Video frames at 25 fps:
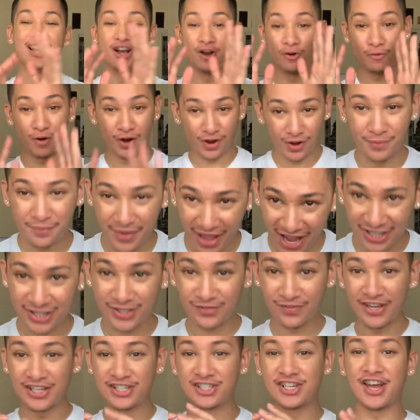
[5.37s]
Welcome back to
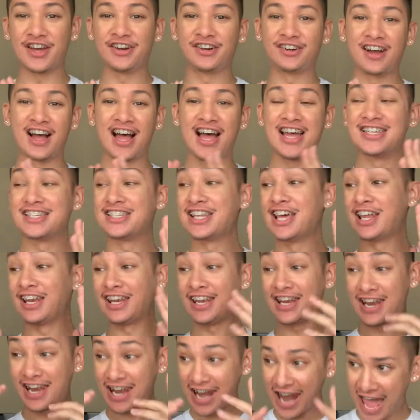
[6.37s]
my channel, guys.
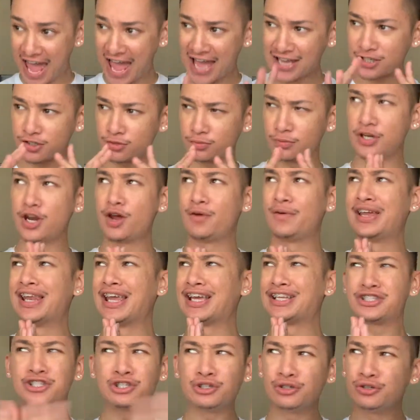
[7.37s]
Two
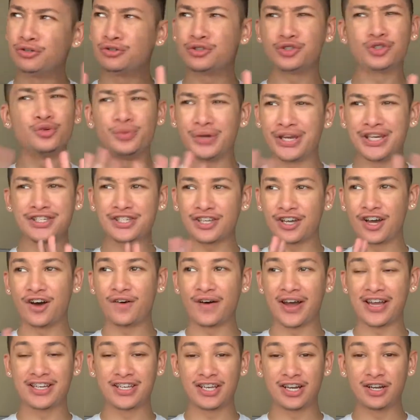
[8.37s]
weeks ago,
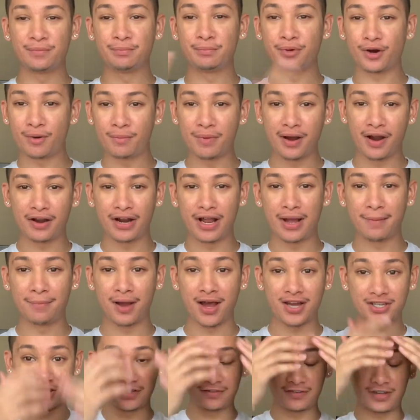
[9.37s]
I did a Burberry
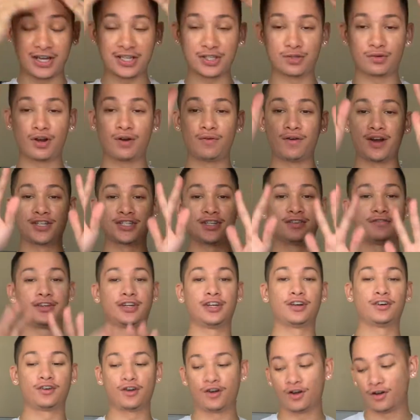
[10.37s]
unboxing. If you guys want to watch the
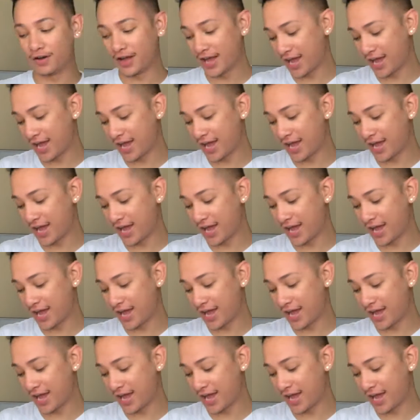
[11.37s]
video, go